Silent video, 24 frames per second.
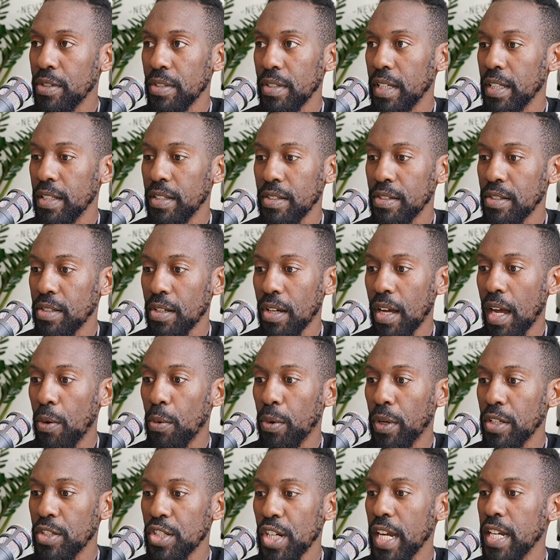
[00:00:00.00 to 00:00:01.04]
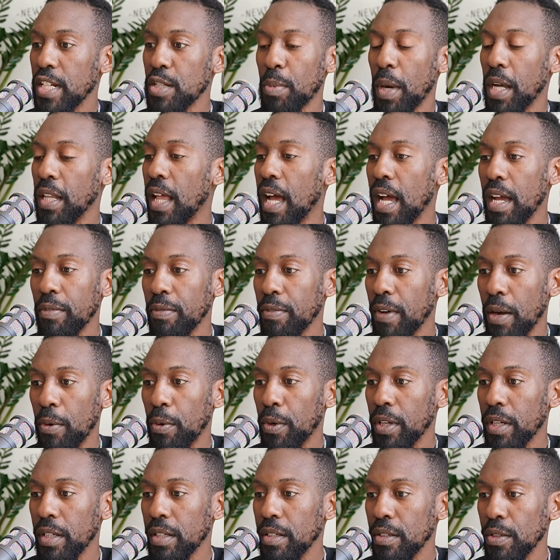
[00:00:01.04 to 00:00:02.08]
And to, I want to change my life. I want
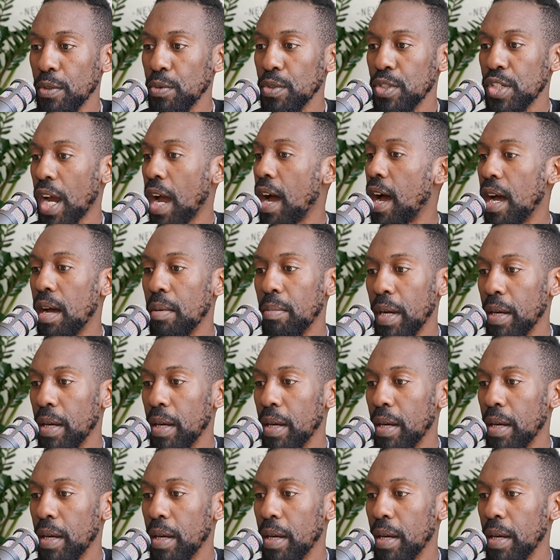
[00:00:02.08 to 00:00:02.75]
a new job. I